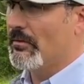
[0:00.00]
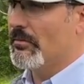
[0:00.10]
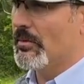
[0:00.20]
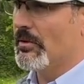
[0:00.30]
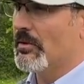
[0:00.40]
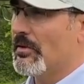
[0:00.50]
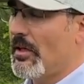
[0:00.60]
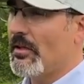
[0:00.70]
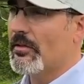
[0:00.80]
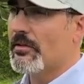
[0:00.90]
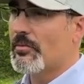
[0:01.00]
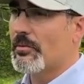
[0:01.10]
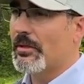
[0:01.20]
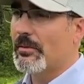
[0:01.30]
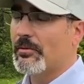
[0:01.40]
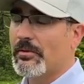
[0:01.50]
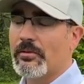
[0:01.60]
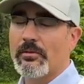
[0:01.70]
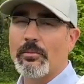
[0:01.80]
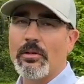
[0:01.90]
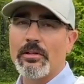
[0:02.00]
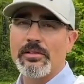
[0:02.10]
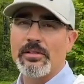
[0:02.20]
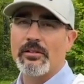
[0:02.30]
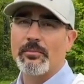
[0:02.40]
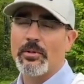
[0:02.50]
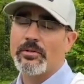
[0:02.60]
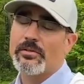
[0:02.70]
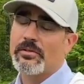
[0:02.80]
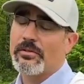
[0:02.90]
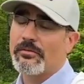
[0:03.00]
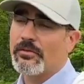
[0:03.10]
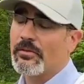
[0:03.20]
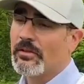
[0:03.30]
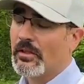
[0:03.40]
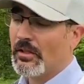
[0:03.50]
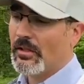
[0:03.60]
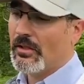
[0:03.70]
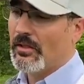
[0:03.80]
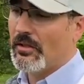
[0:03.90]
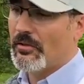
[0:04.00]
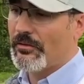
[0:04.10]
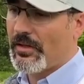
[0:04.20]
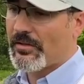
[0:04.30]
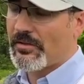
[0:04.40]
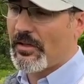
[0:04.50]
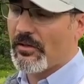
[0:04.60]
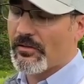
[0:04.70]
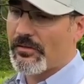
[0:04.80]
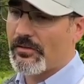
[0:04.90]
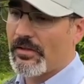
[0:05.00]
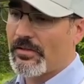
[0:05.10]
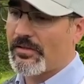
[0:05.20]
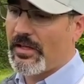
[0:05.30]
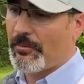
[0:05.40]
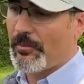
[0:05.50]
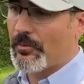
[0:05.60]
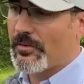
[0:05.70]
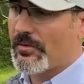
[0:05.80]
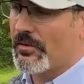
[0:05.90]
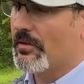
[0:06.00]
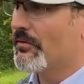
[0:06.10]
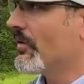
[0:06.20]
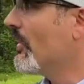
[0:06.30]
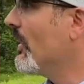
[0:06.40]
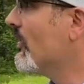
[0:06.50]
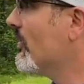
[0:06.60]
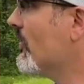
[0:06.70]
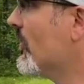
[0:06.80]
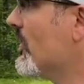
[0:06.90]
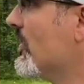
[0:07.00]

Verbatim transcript: million. dollars, We were able to do a bargain sale and purchase it for $100,000. The next step was to figure out what to